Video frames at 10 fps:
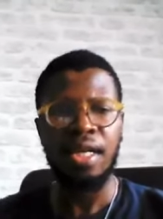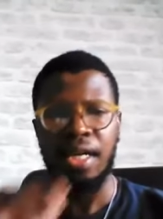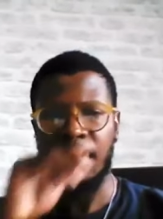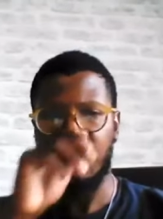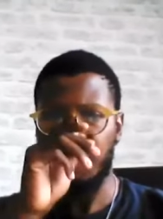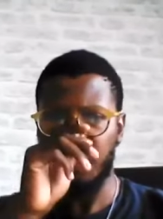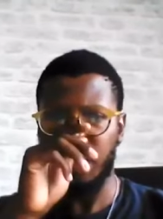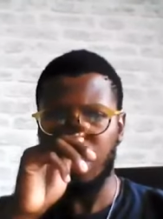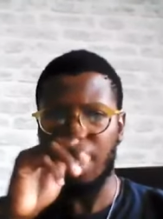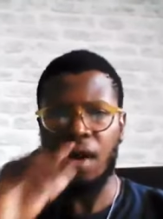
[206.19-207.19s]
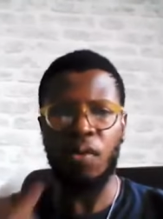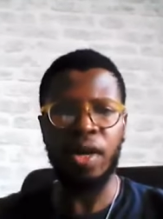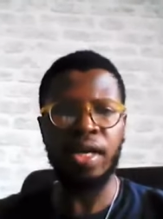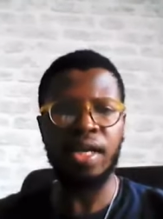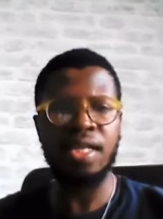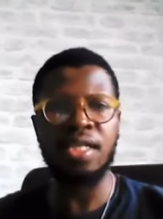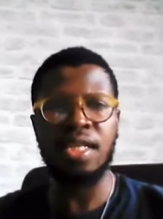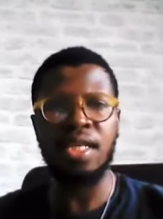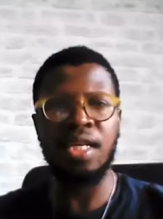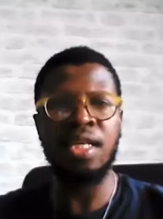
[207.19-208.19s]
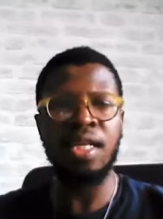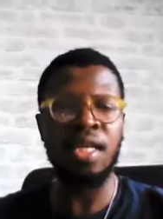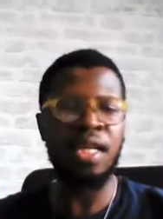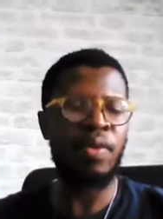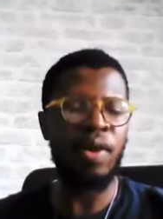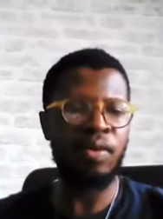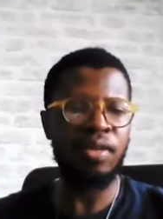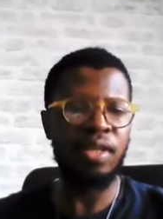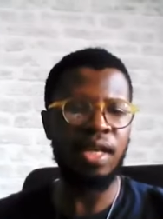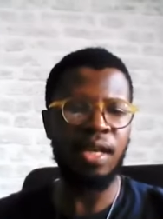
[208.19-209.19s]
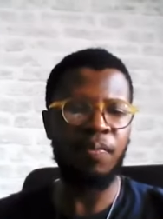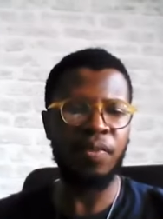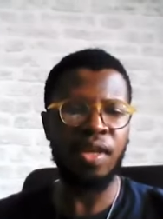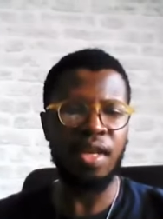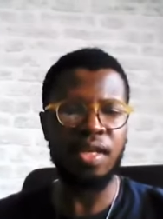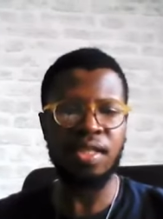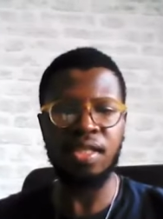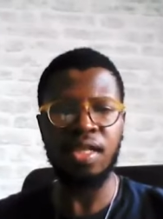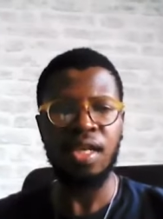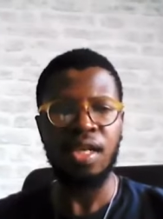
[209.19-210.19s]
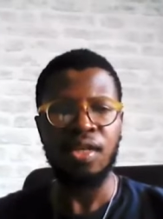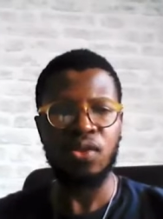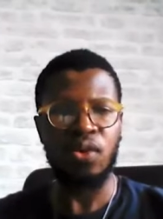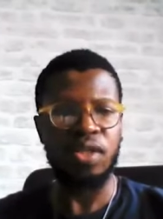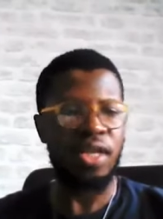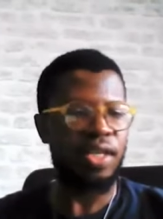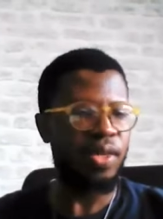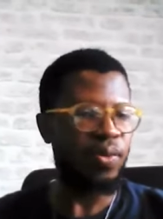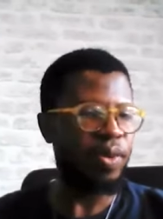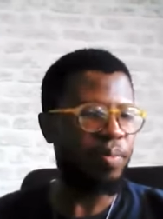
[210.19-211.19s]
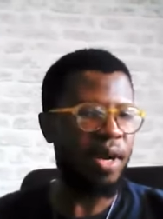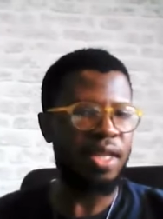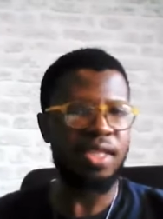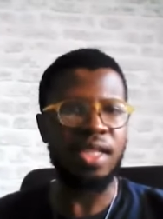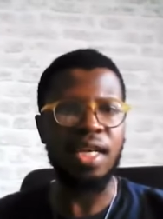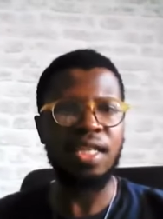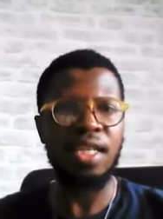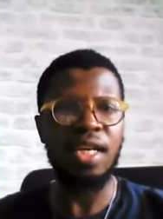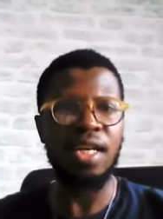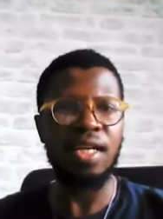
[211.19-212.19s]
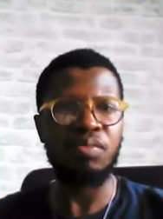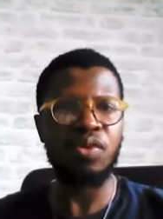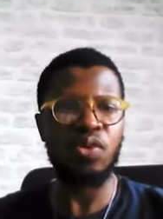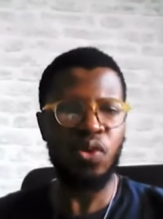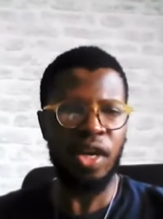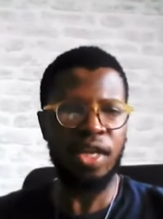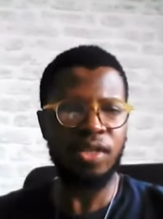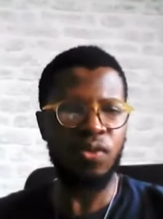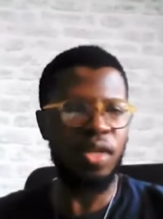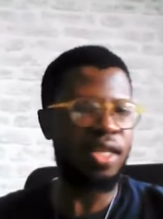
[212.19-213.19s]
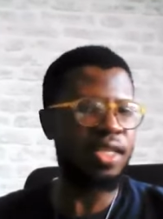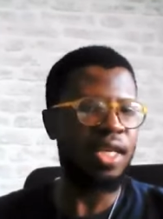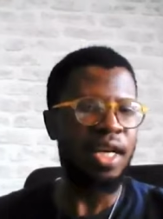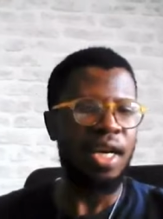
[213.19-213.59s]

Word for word: Um, their work is in and around uh, Kenya's solidarity with Palestine. Uh, Suhail is with us.